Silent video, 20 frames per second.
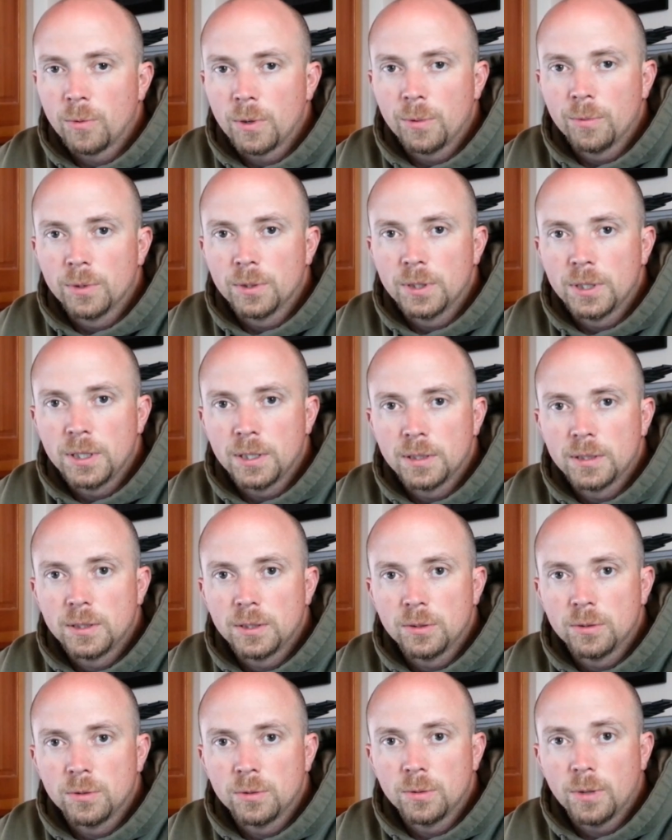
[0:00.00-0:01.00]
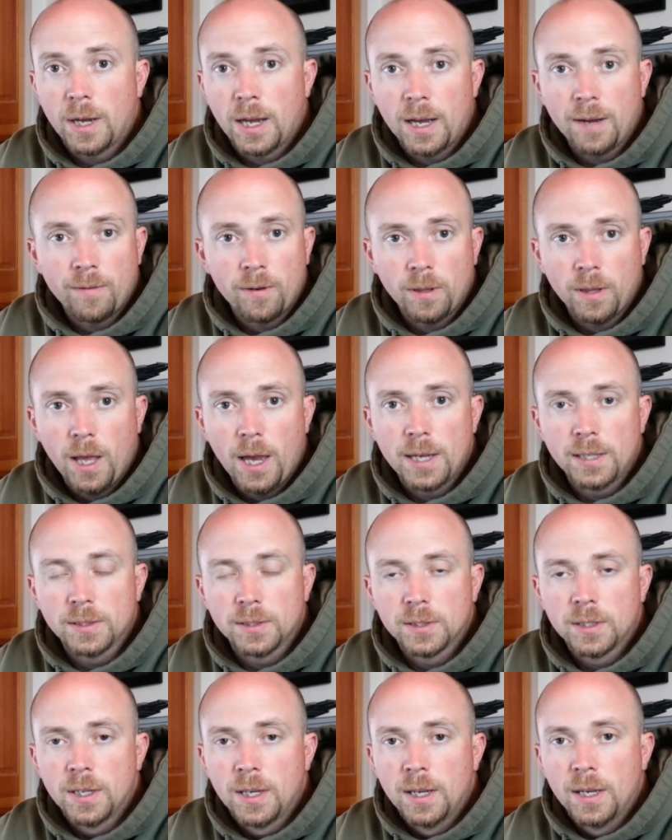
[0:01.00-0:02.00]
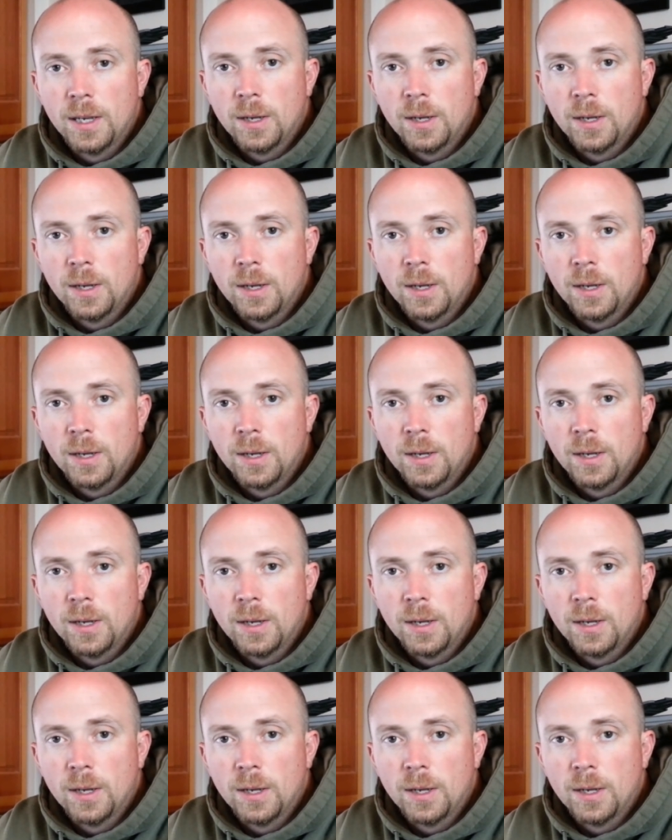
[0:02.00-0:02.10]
we will need to have our lights